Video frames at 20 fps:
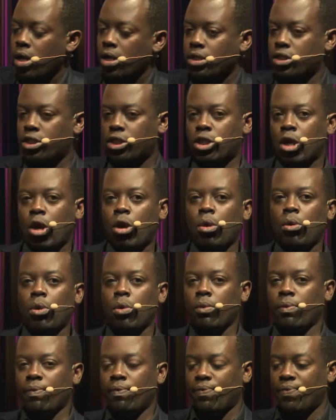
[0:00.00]

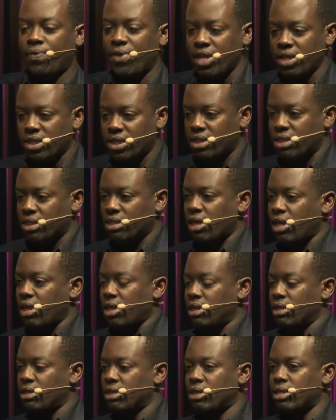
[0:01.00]
So this
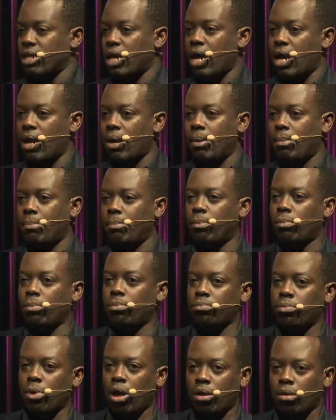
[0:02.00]
is,
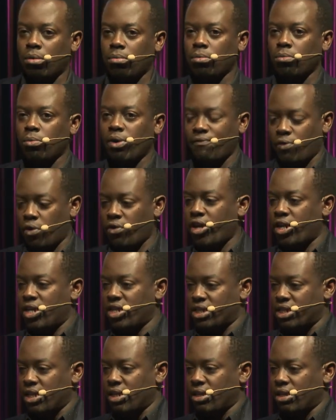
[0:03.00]
we've already
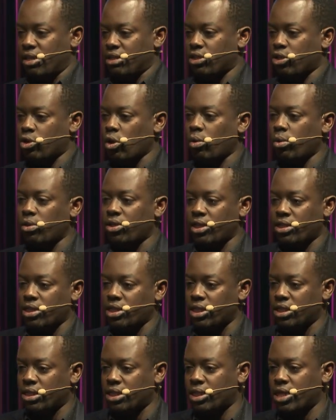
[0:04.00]
seen this. So this
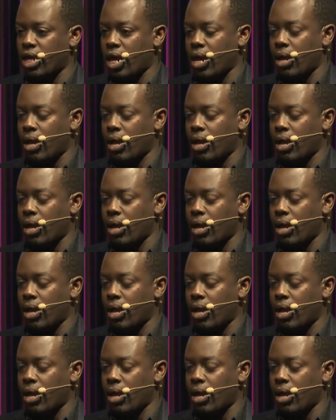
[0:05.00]
is